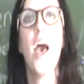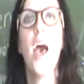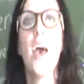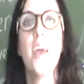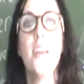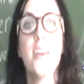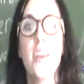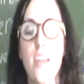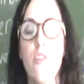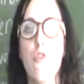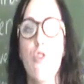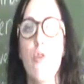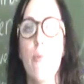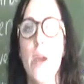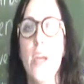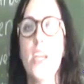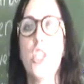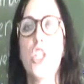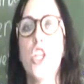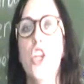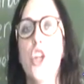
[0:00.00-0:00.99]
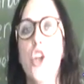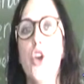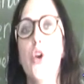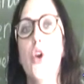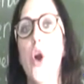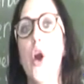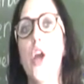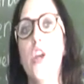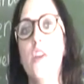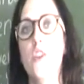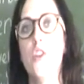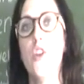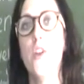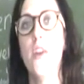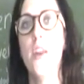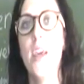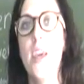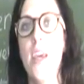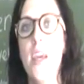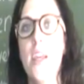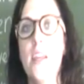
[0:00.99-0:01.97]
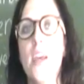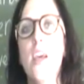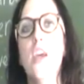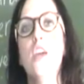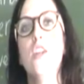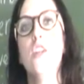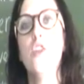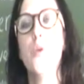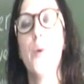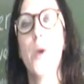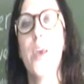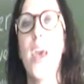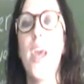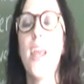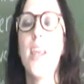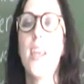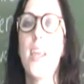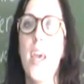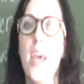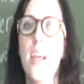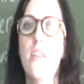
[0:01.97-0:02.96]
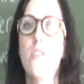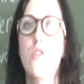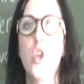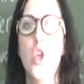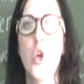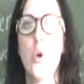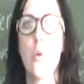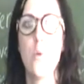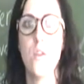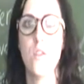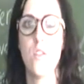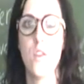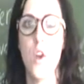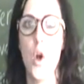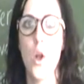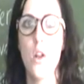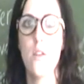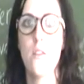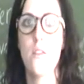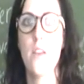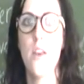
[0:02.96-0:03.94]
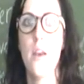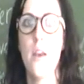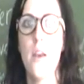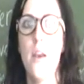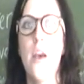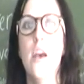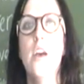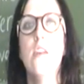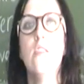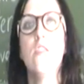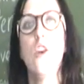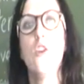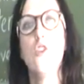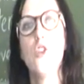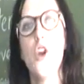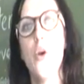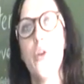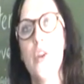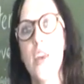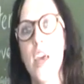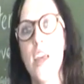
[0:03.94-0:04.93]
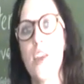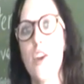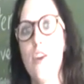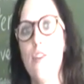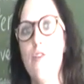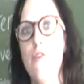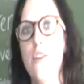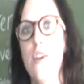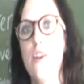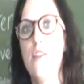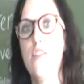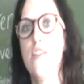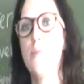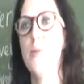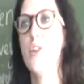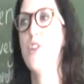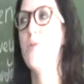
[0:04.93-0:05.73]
and information you're going to need to again get to your results. So don't get confused